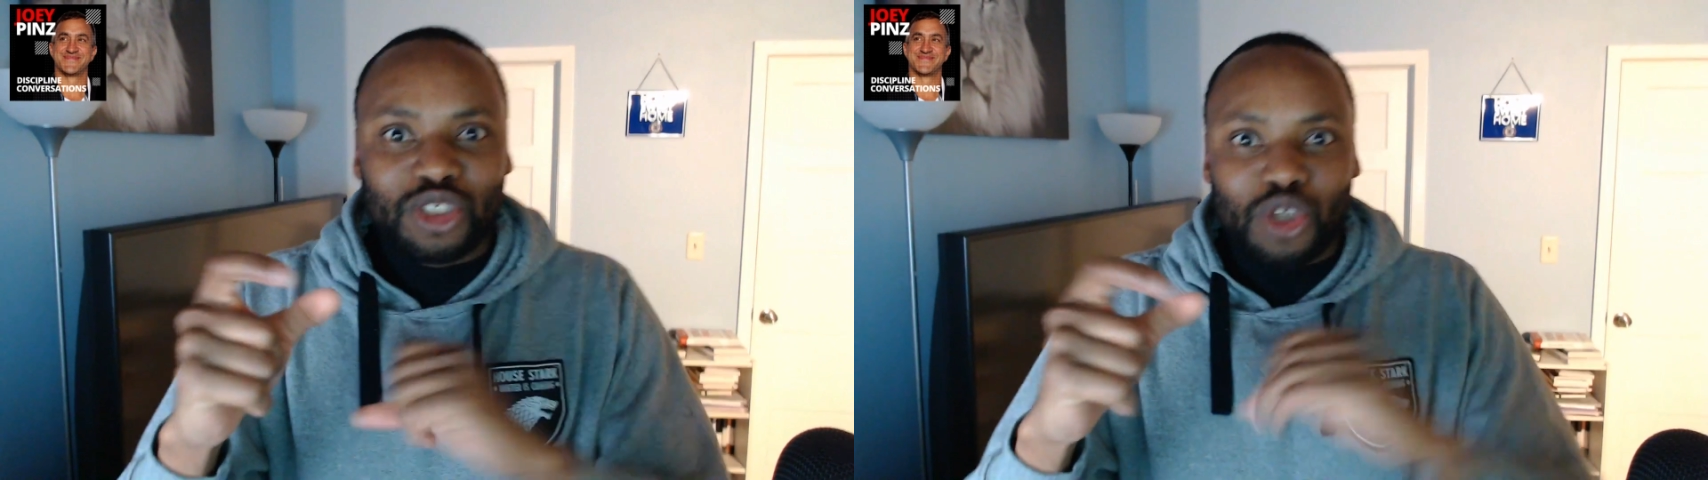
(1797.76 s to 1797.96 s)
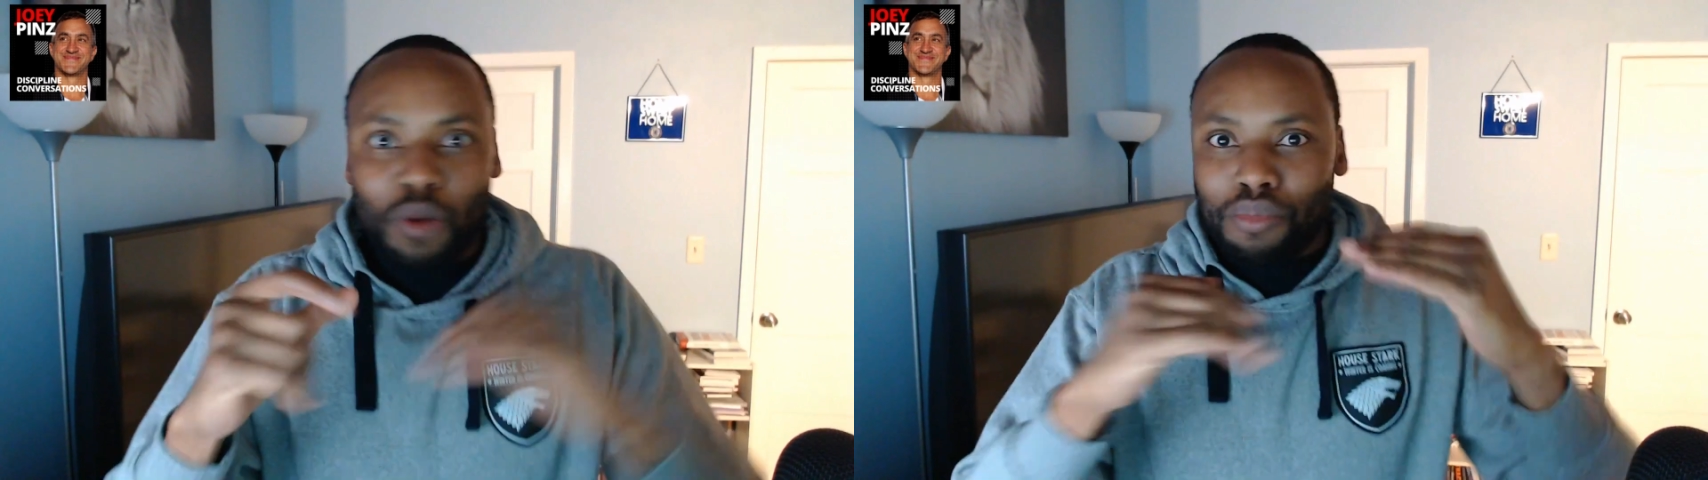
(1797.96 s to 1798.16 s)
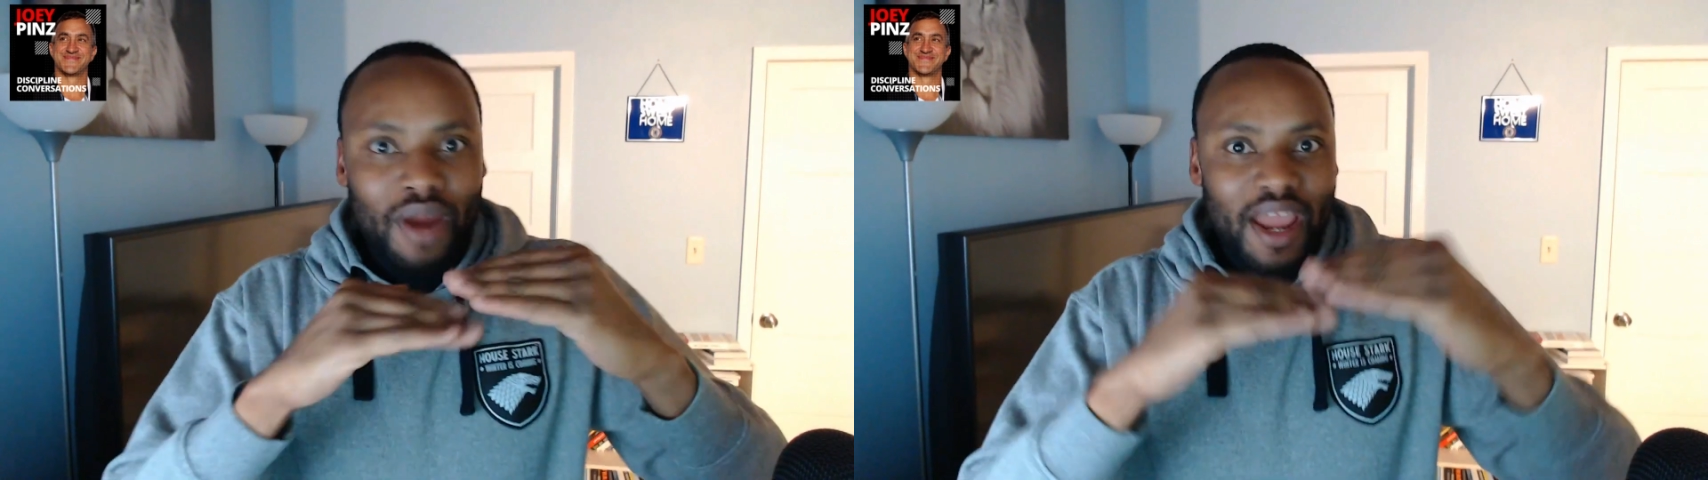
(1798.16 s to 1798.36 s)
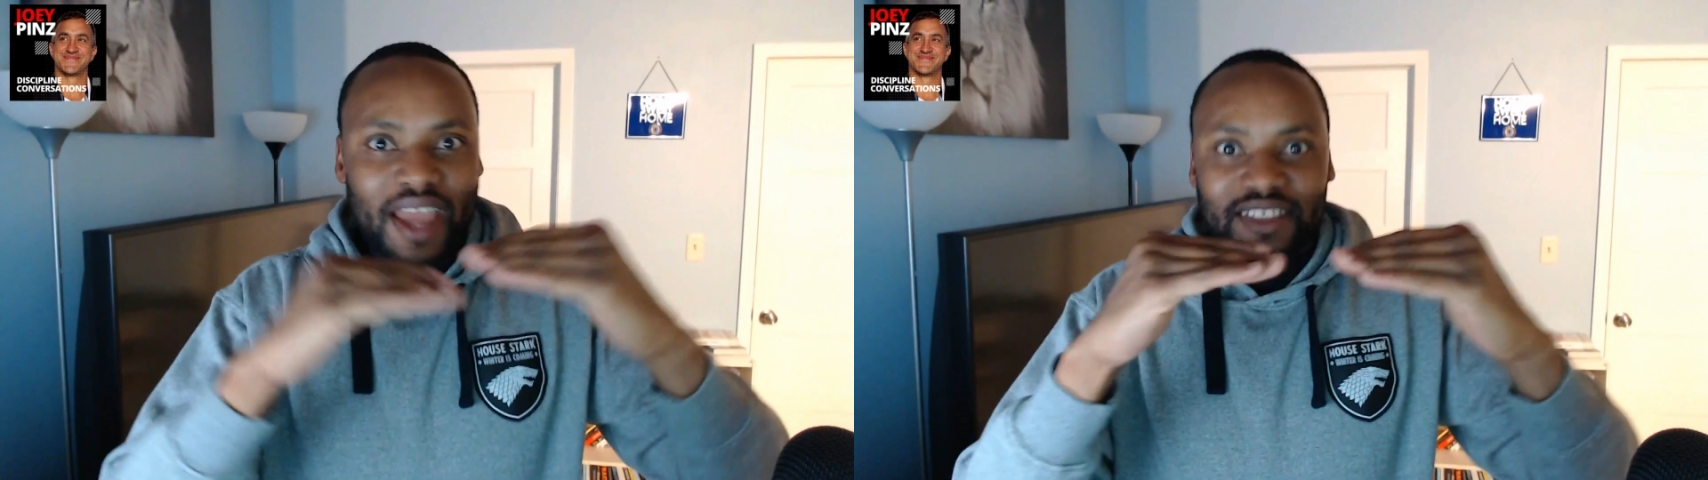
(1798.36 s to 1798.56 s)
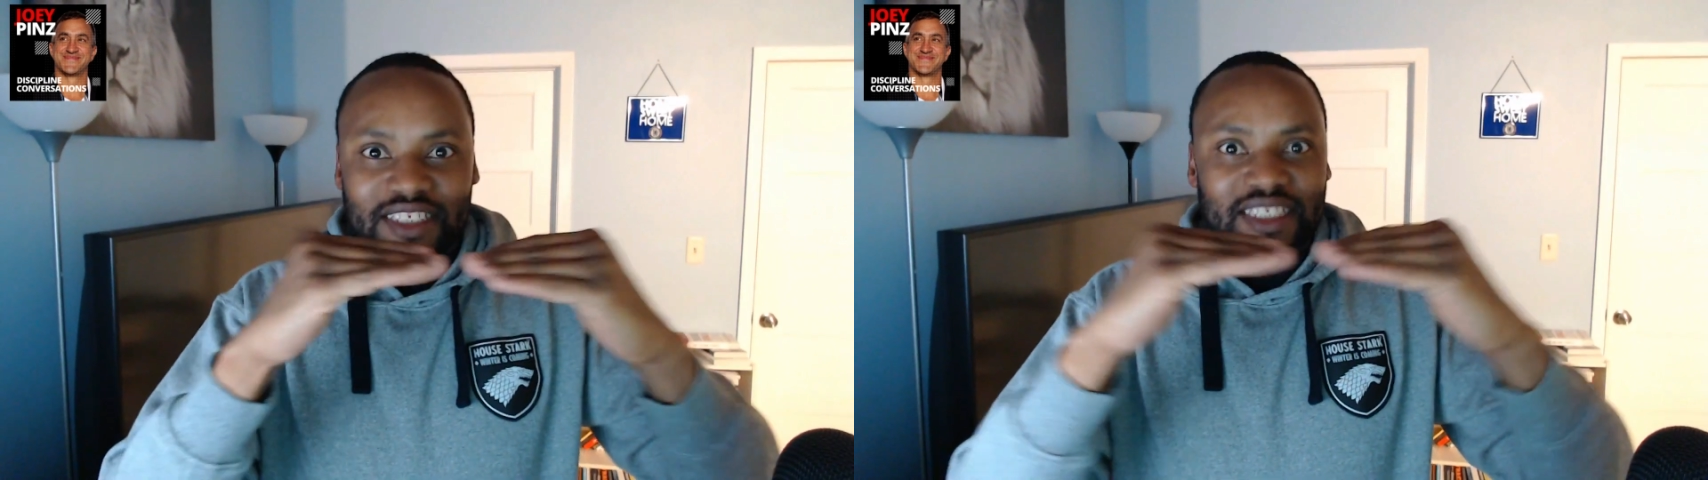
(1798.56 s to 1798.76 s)
because your
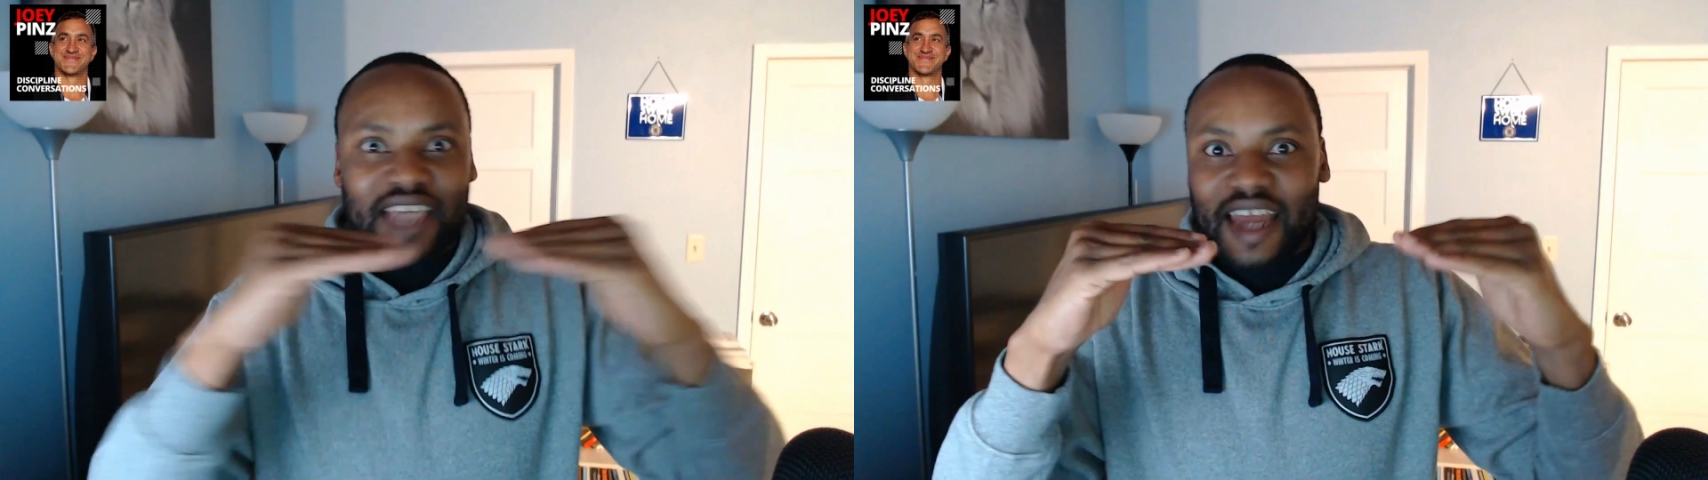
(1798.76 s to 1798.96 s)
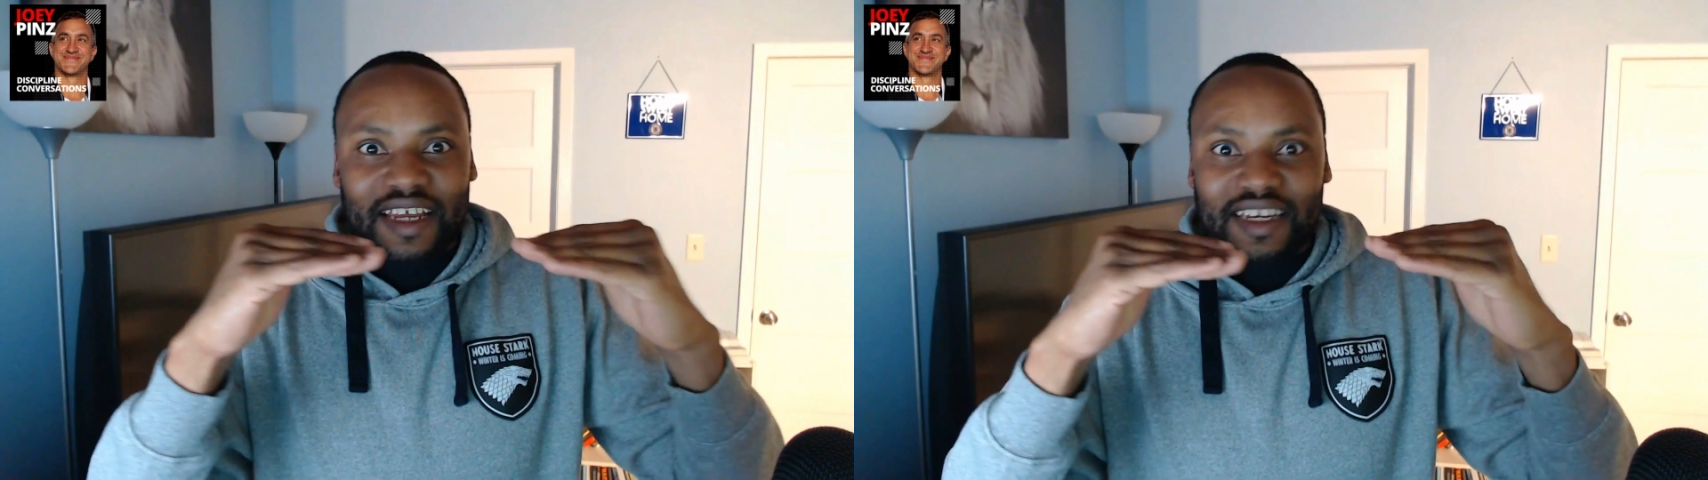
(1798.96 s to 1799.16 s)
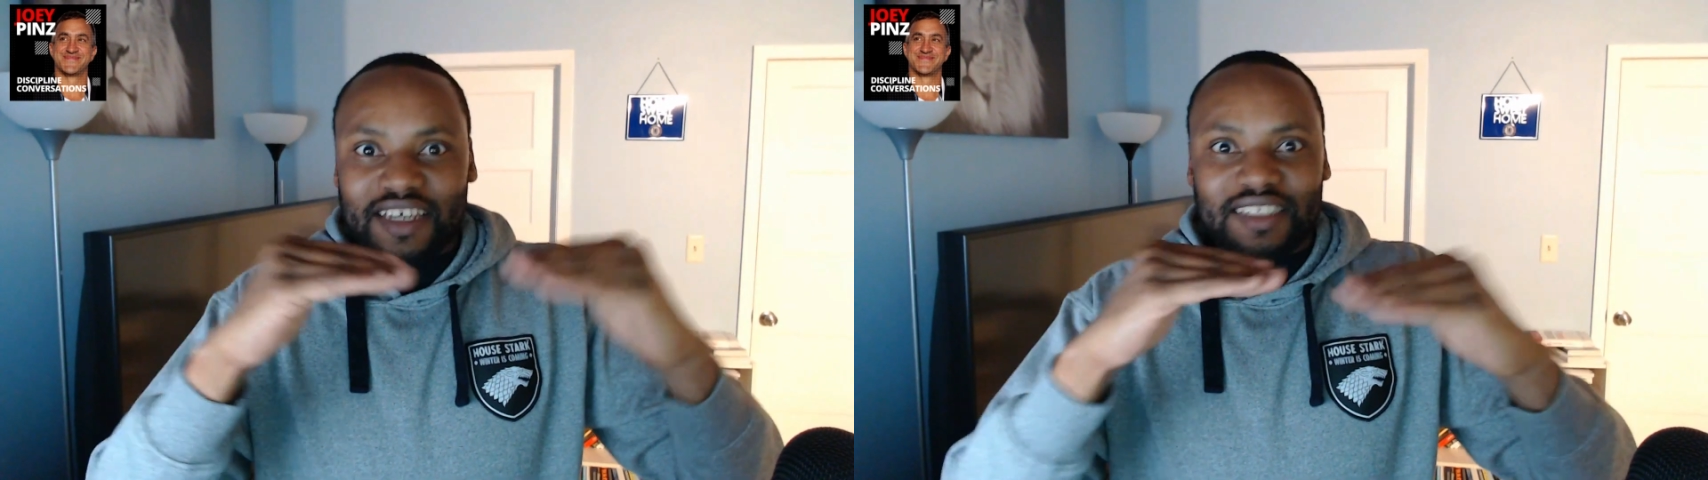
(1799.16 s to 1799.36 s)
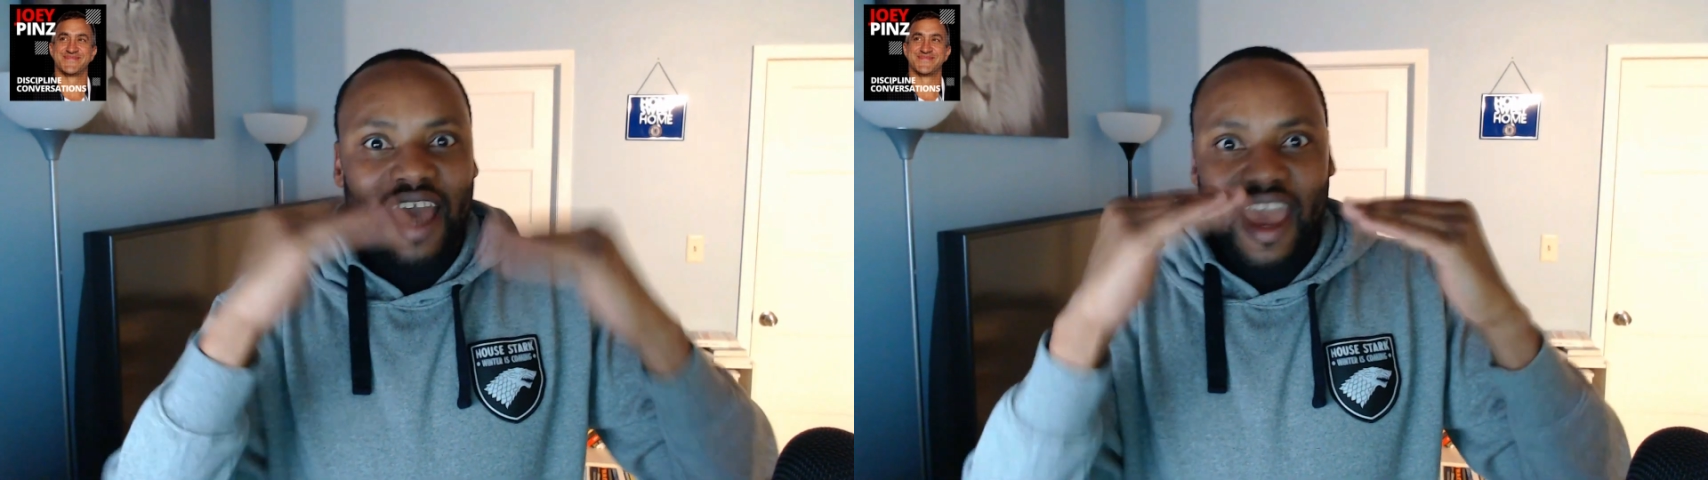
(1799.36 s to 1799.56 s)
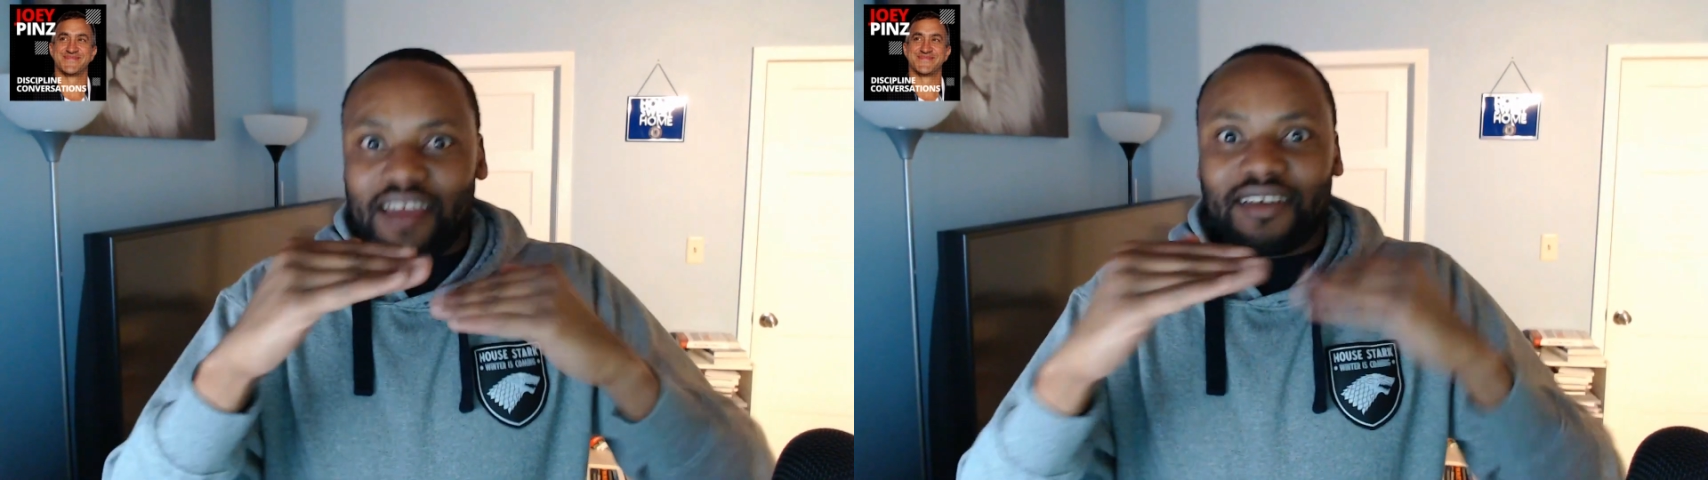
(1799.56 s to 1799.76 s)
brain
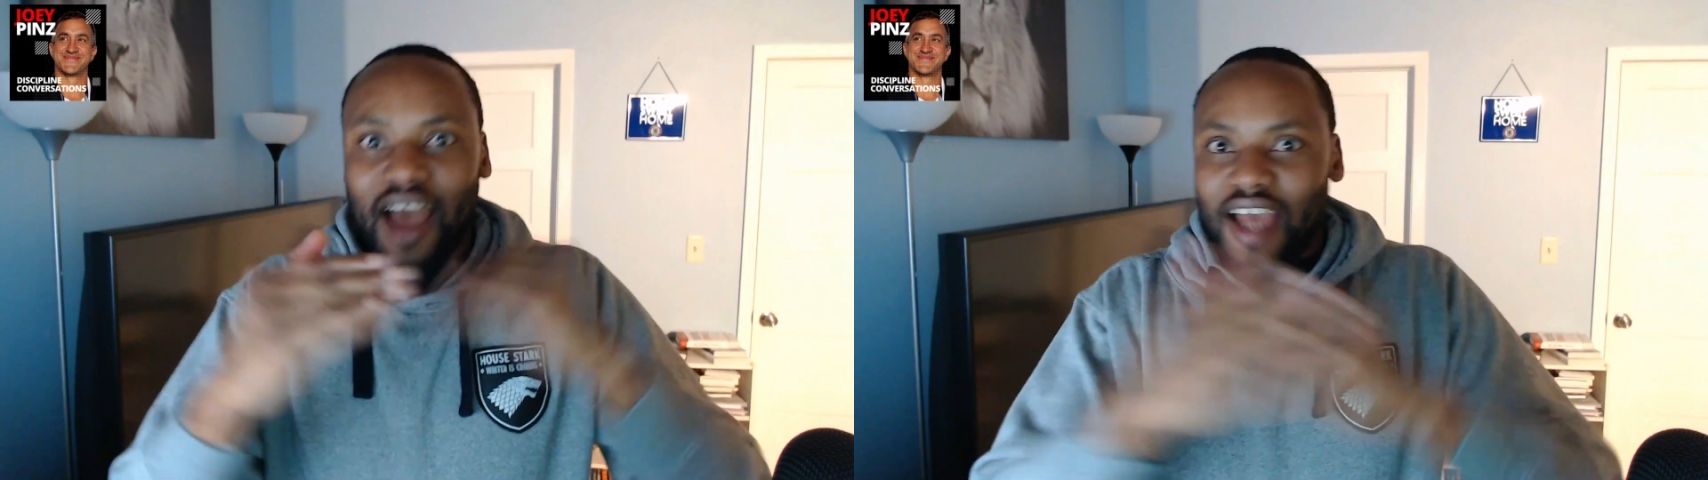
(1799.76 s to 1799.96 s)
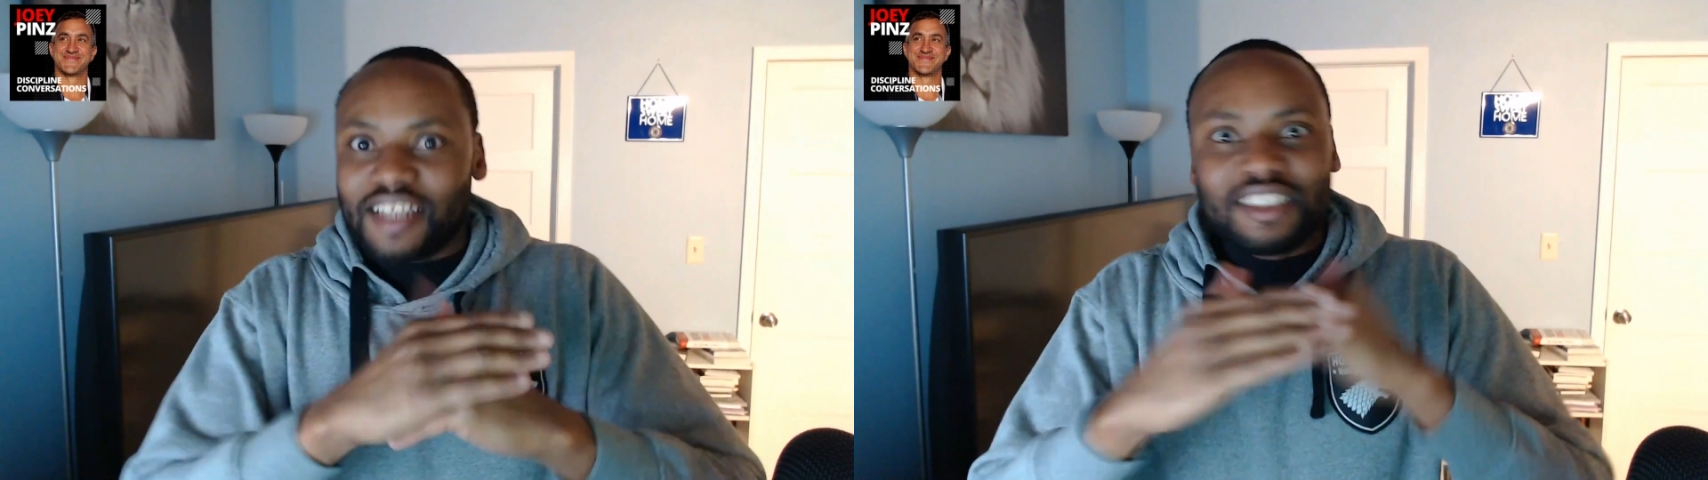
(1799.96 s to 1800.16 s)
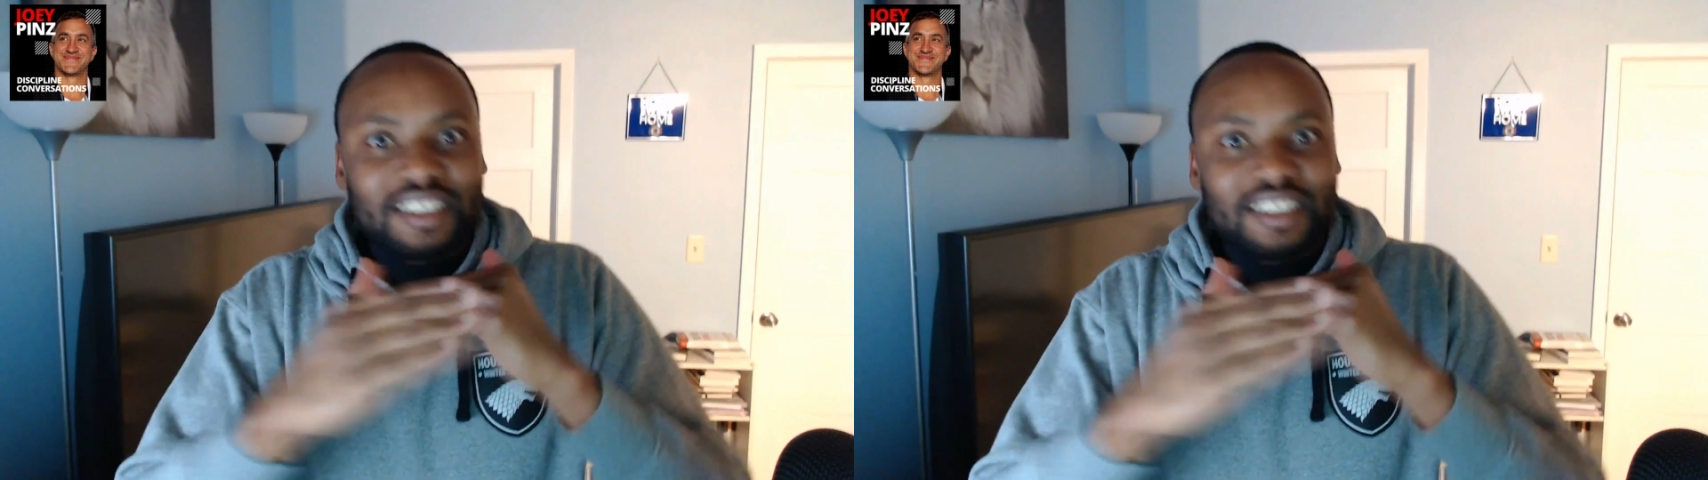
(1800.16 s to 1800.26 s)
standard is, hey,